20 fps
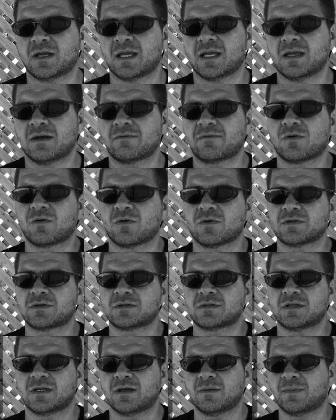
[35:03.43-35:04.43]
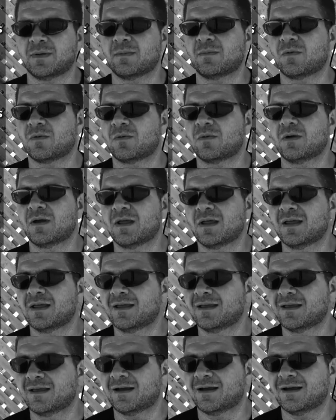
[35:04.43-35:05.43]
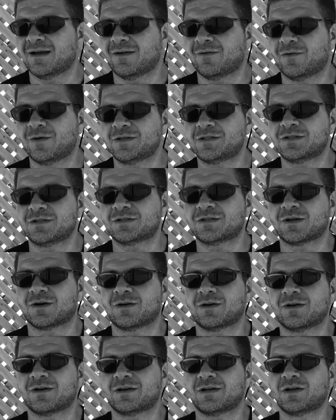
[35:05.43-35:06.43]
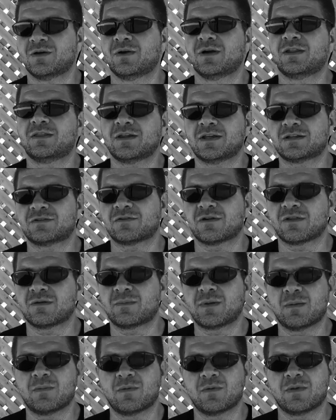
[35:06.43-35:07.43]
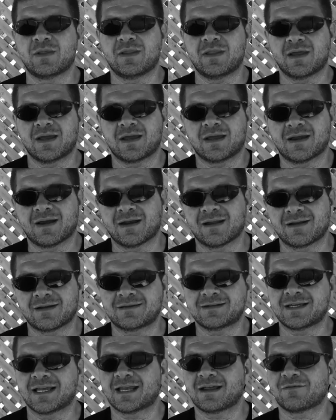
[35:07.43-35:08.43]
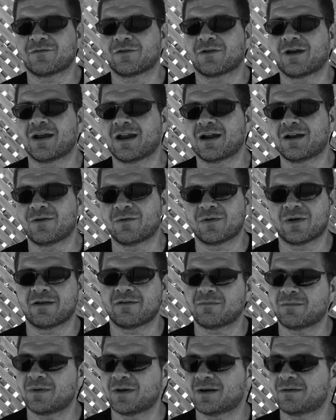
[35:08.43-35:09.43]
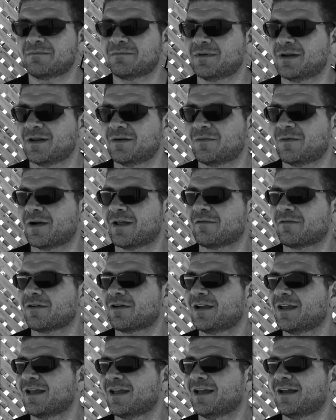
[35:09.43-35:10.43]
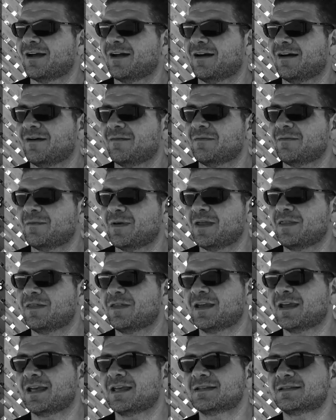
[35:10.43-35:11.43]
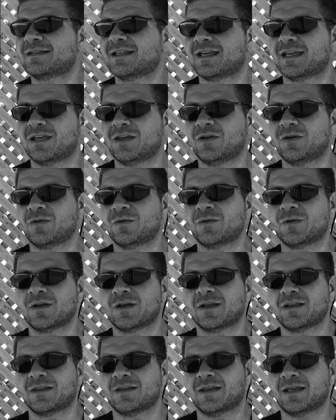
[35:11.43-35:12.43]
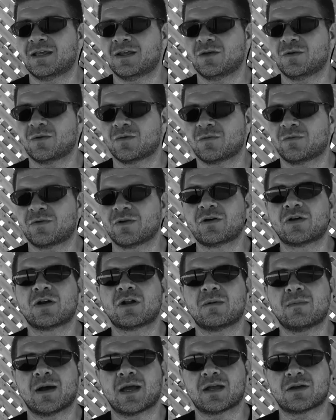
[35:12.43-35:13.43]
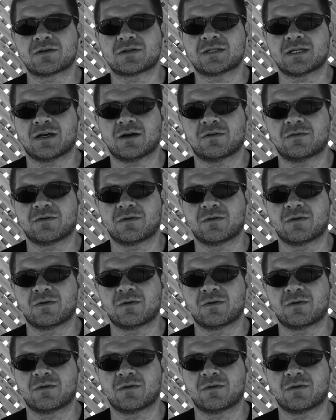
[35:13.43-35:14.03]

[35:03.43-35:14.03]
Okay, of course, people. Once you start doing things for other people, then they kind of take it for granted or whatever. But whatever. The main thing is that you feel good about yourself.